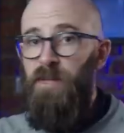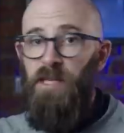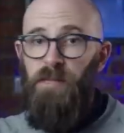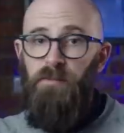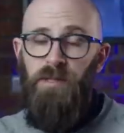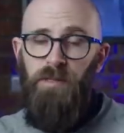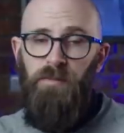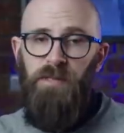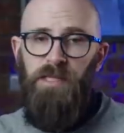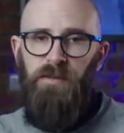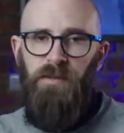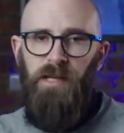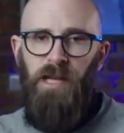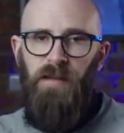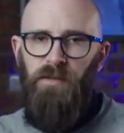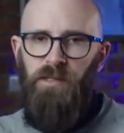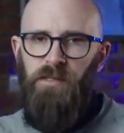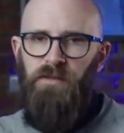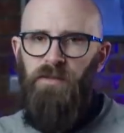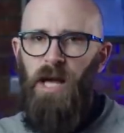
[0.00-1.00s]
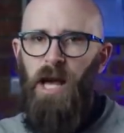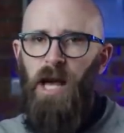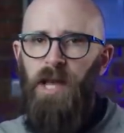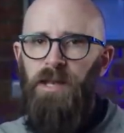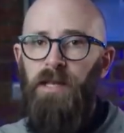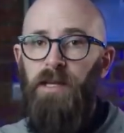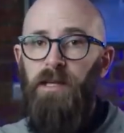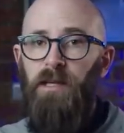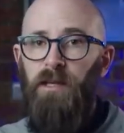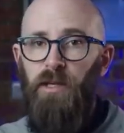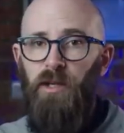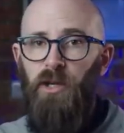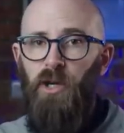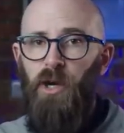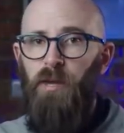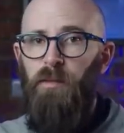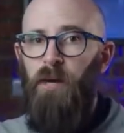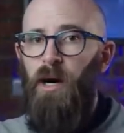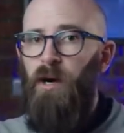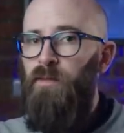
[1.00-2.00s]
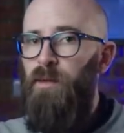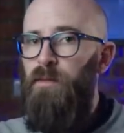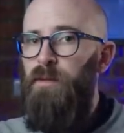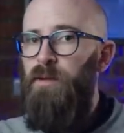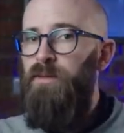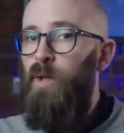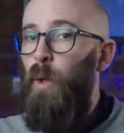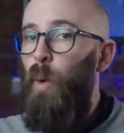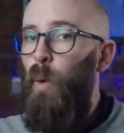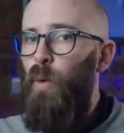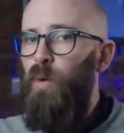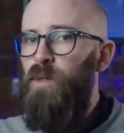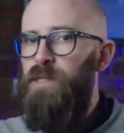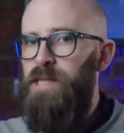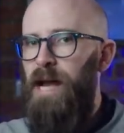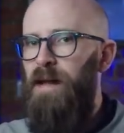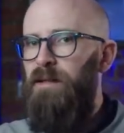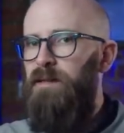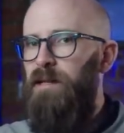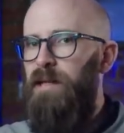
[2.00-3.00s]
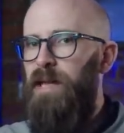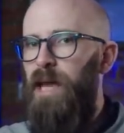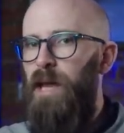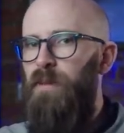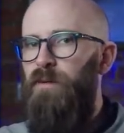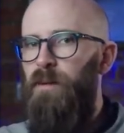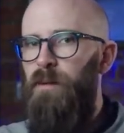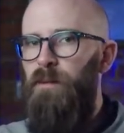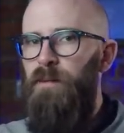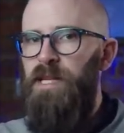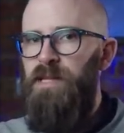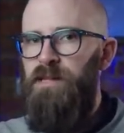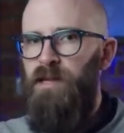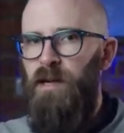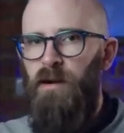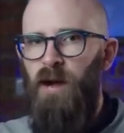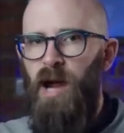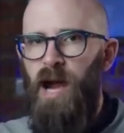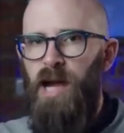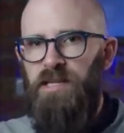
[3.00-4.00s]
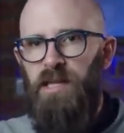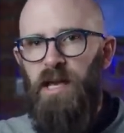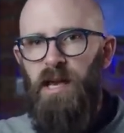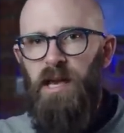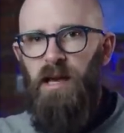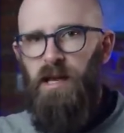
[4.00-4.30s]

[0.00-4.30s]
The specific levels of iron, nickel, and cobalt removed all doubt that it came from a meteorite,